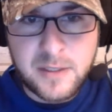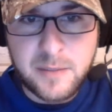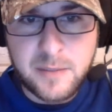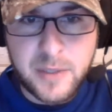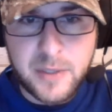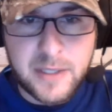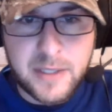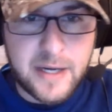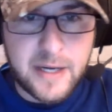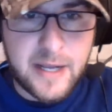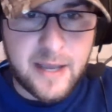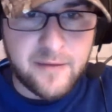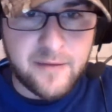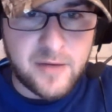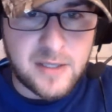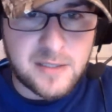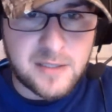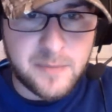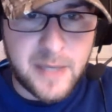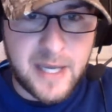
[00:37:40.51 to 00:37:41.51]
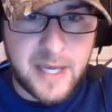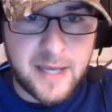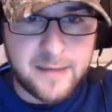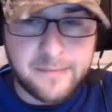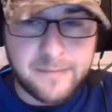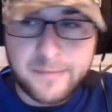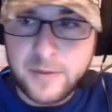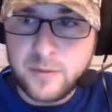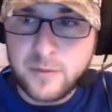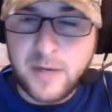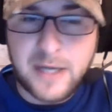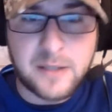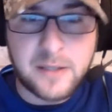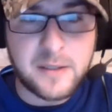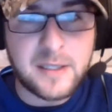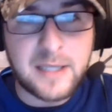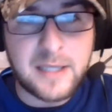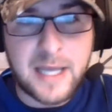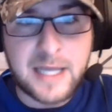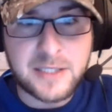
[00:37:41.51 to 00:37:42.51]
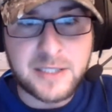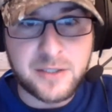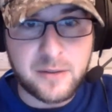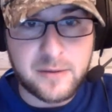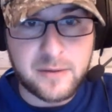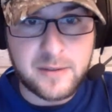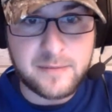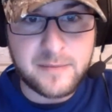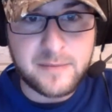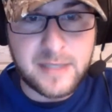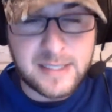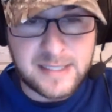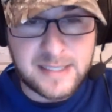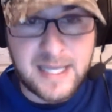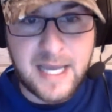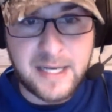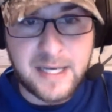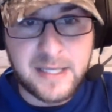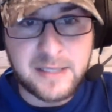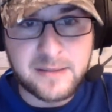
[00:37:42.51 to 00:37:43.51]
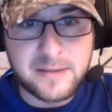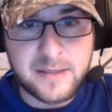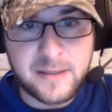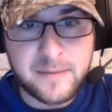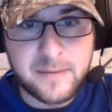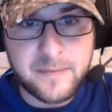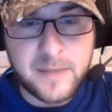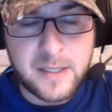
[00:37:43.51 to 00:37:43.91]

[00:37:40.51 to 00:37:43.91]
put it in an evidence bag, write hood latch on it. It's that easy.